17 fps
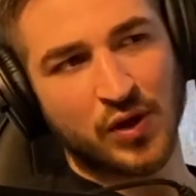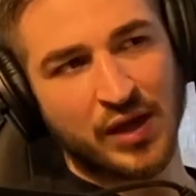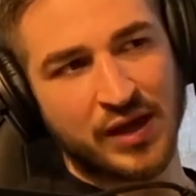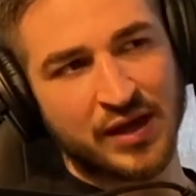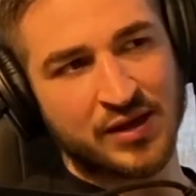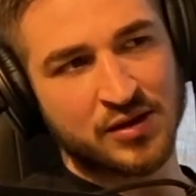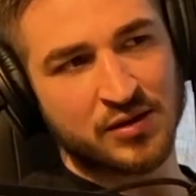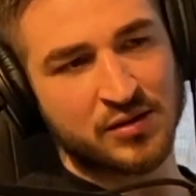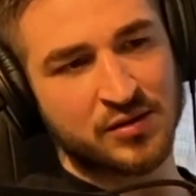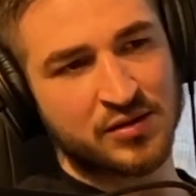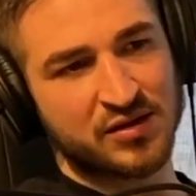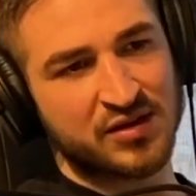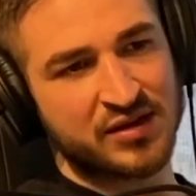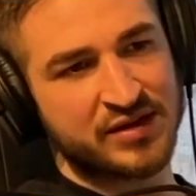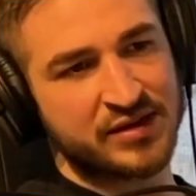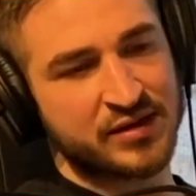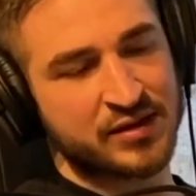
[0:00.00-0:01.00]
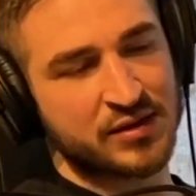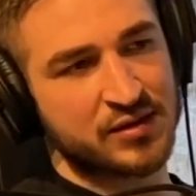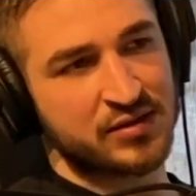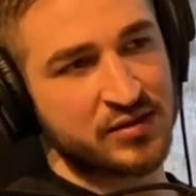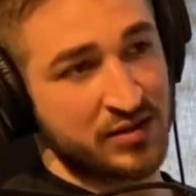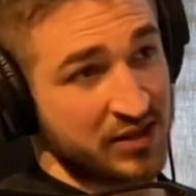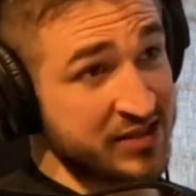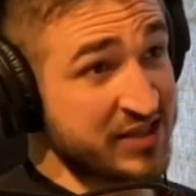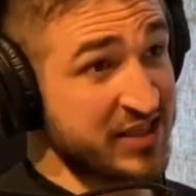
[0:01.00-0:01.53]
And
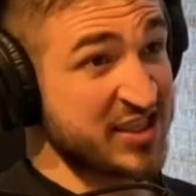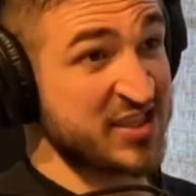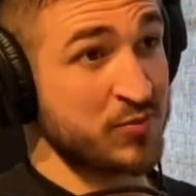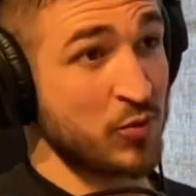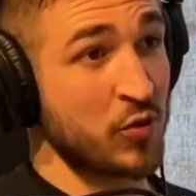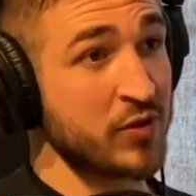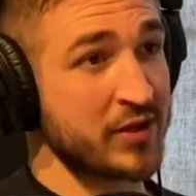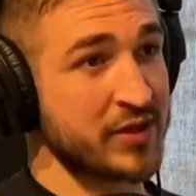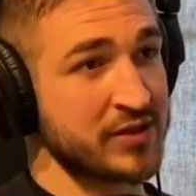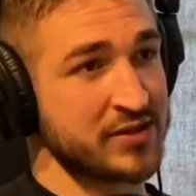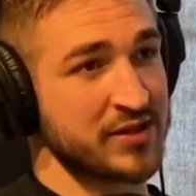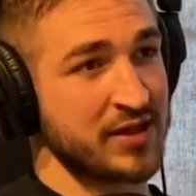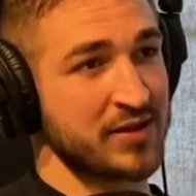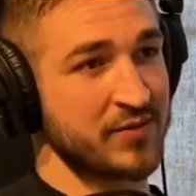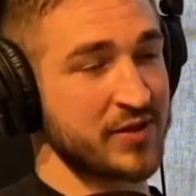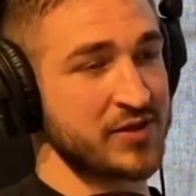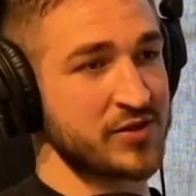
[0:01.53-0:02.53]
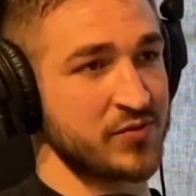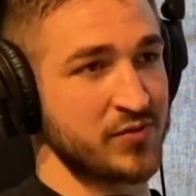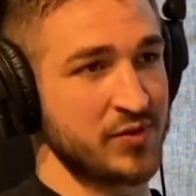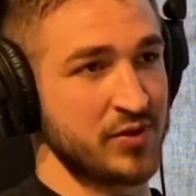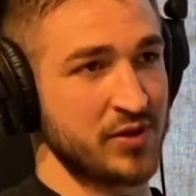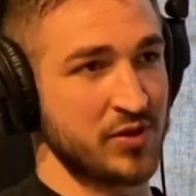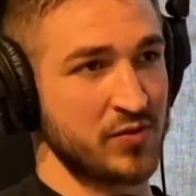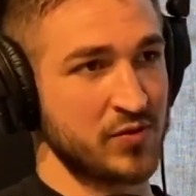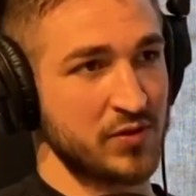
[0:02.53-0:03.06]
let's say smoking example. That's a really
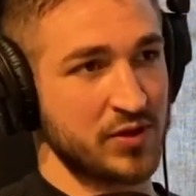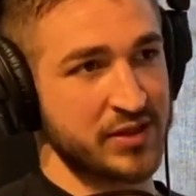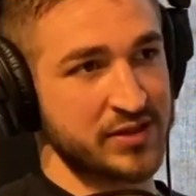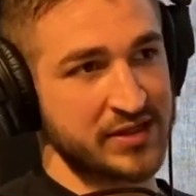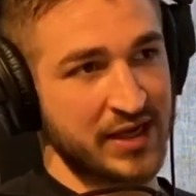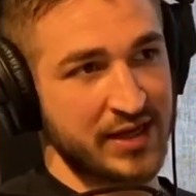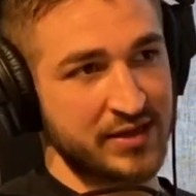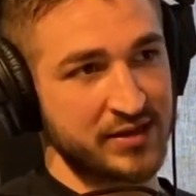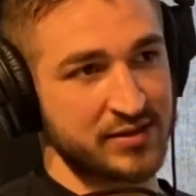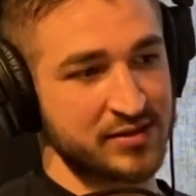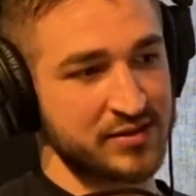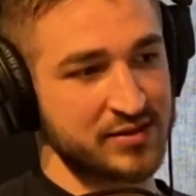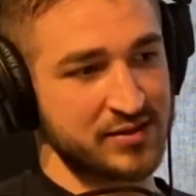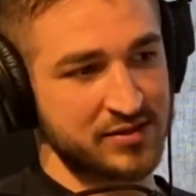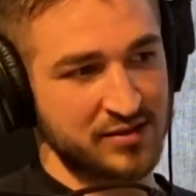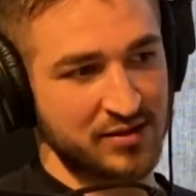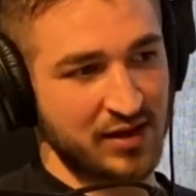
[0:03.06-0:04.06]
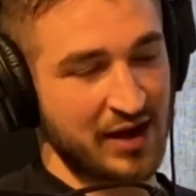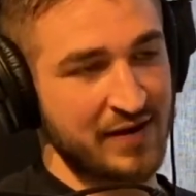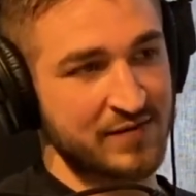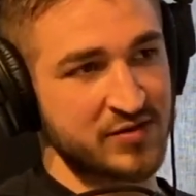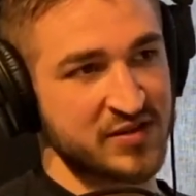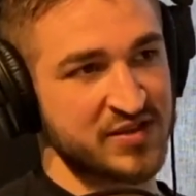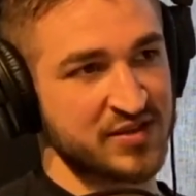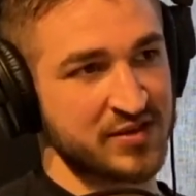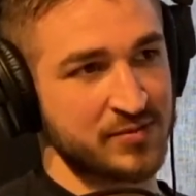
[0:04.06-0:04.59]
good one because that is
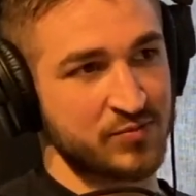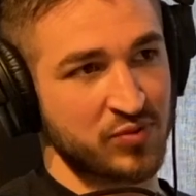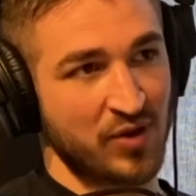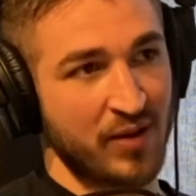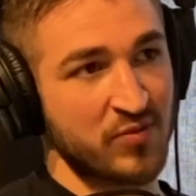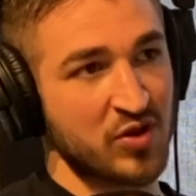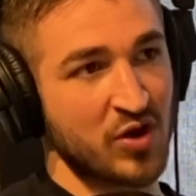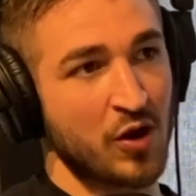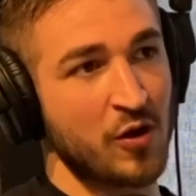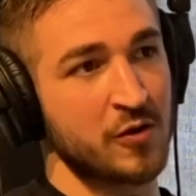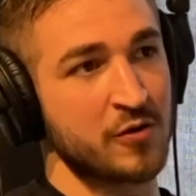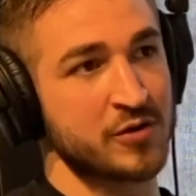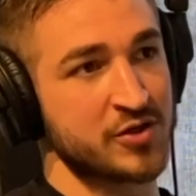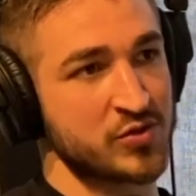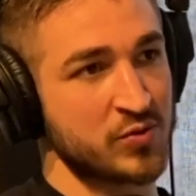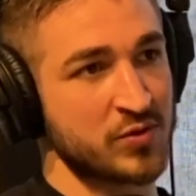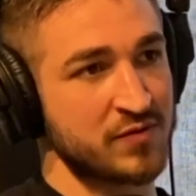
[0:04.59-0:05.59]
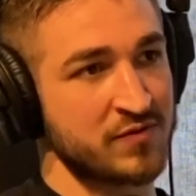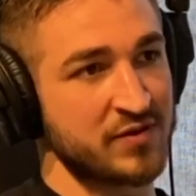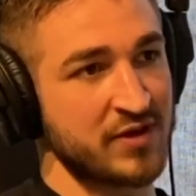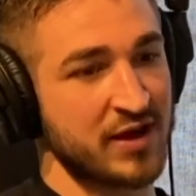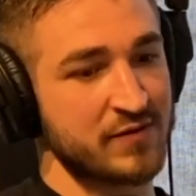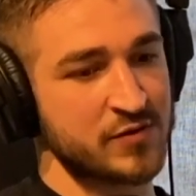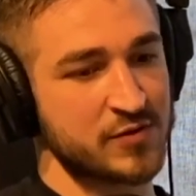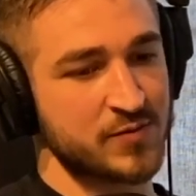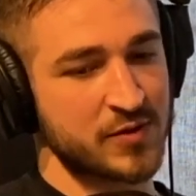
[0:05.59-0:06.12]
obviously probably the hardest one for the
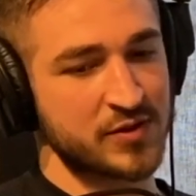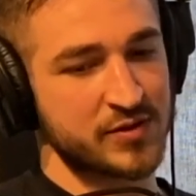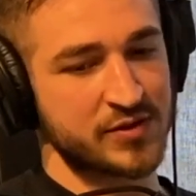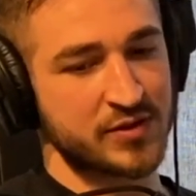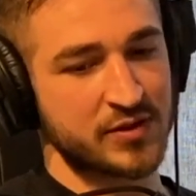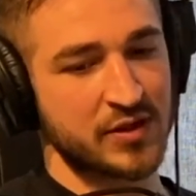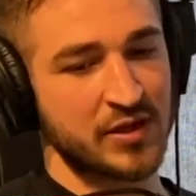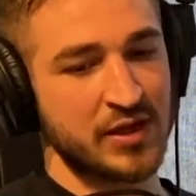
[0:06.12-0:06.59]
average person.